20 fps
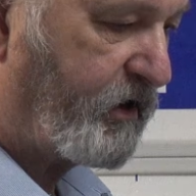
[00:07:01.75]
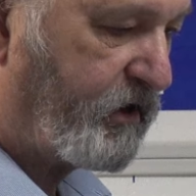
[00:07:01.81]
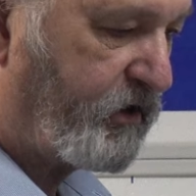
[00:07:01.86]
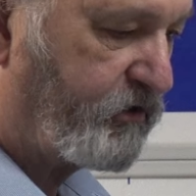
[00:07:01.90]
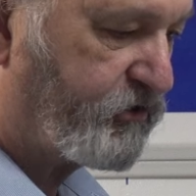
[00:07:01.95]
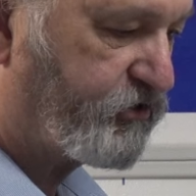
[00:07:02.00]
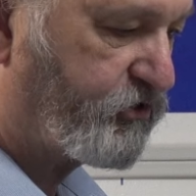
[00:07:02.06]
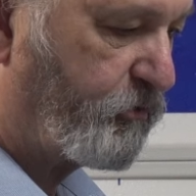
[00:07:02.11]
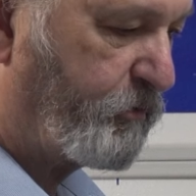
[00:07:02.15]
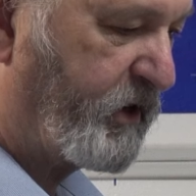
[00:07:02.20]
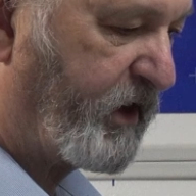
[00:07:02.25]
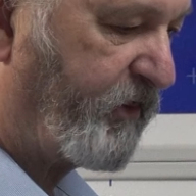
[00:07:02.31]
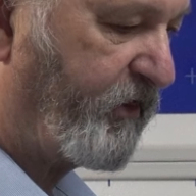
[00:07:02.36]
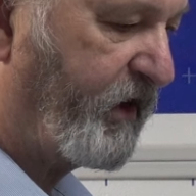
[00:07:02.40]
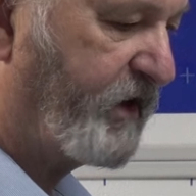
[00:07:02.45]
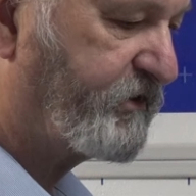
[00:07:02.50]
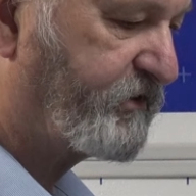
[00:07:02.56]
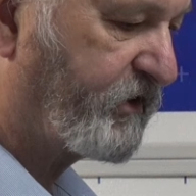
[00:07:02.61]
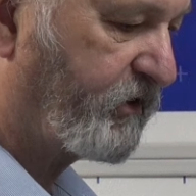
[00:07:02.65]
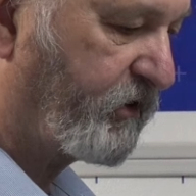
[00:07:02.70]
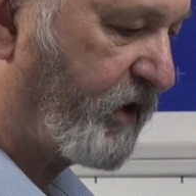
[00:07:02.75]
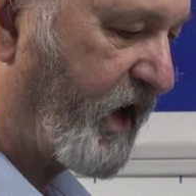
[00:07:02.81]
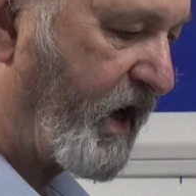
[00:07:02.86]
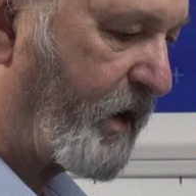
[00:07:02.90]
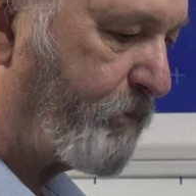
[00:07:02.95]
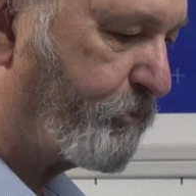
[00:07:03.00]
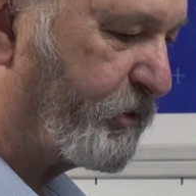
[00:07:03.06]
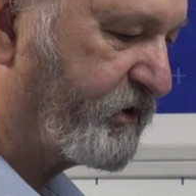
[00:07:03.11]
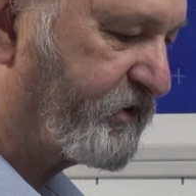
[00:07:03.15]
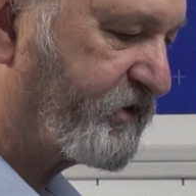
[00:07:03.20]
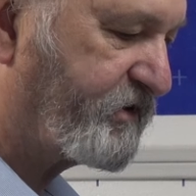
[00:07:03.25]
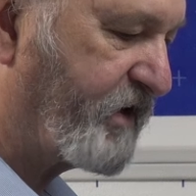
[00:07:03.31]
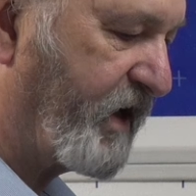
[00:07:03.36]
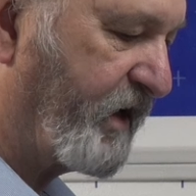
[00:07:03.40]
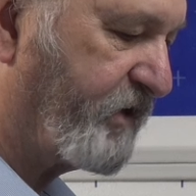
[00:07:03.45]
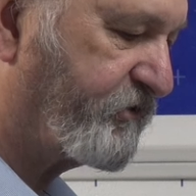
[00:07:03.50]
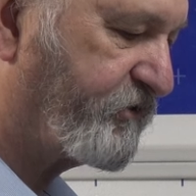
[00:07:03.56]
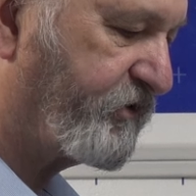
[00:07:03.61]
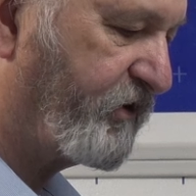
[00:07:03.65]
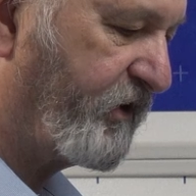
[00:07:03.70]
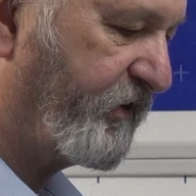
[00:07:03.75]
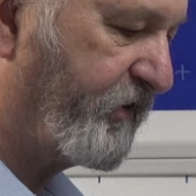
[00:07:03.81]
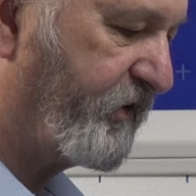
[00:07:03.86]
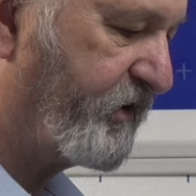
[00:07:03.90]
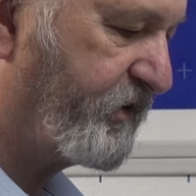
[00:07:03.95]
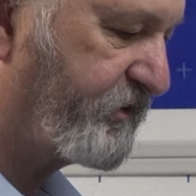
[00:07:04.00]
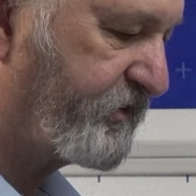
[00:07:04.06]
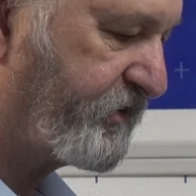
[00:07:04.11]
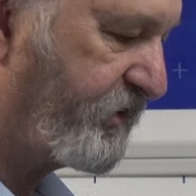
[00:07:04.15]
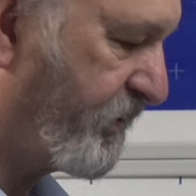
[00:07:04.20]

there's so many things that are happenstance on this,